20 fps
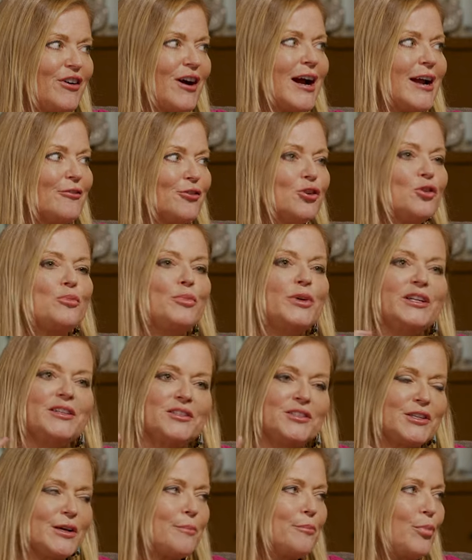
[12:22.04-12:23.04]
viral, but
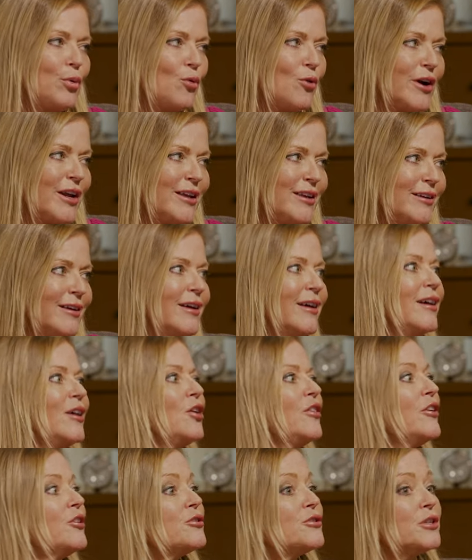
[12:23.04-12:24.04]
at some point,
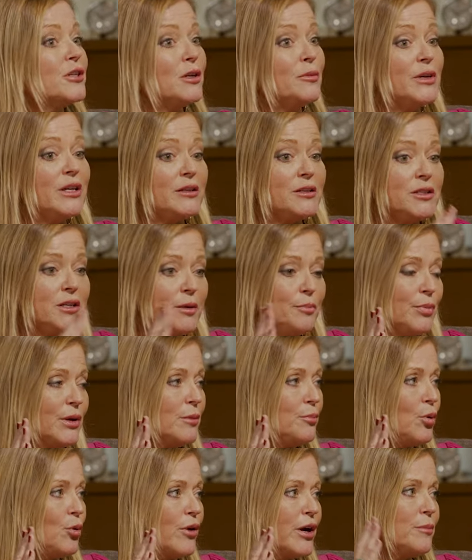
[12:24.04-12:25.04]
there's going to be a
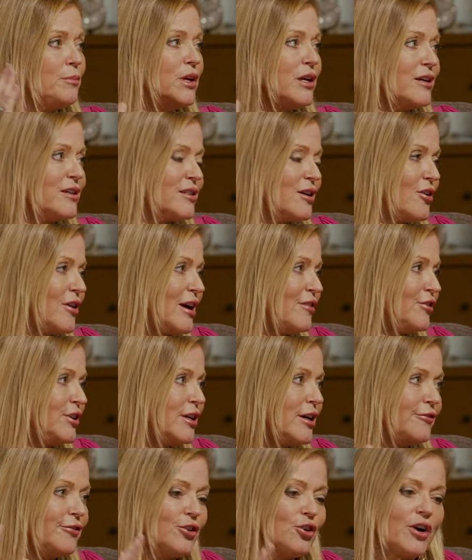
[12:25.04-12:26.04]
tipping point because I'll have
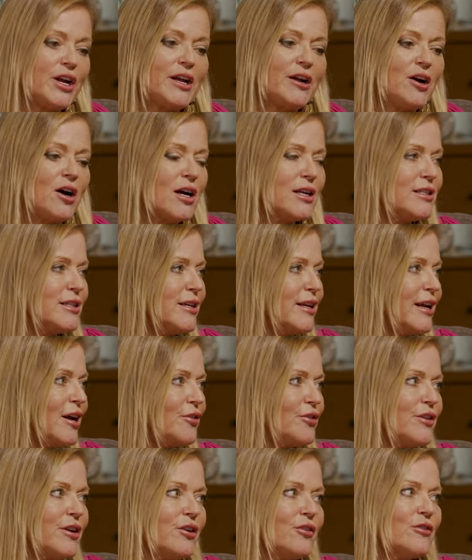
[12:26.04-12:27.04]
enough great content
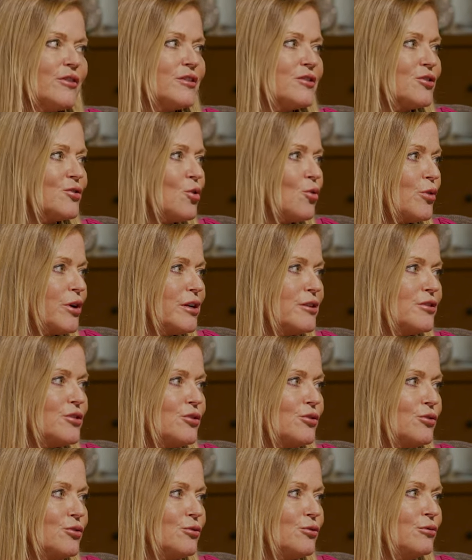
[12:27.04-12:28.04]
out there that's going
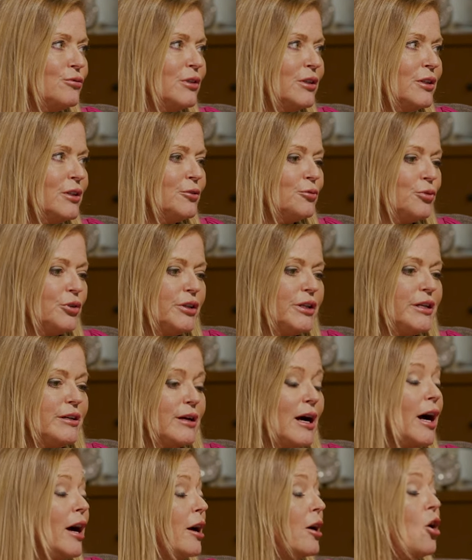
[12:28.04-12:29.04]
to
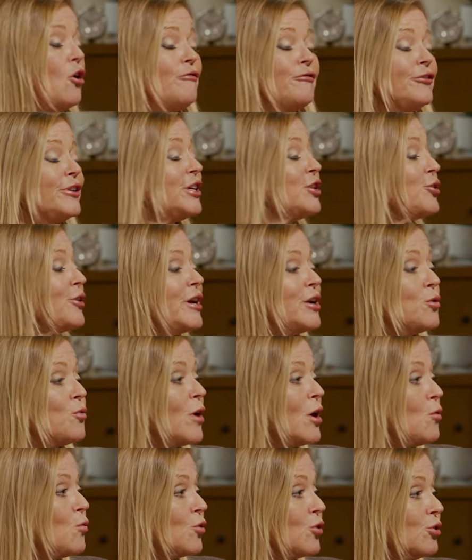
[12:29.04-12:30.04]
really, uh, hopefully, create a
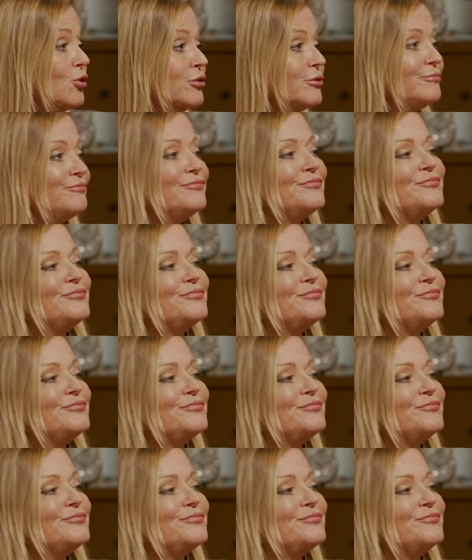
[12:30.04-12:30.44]
well world.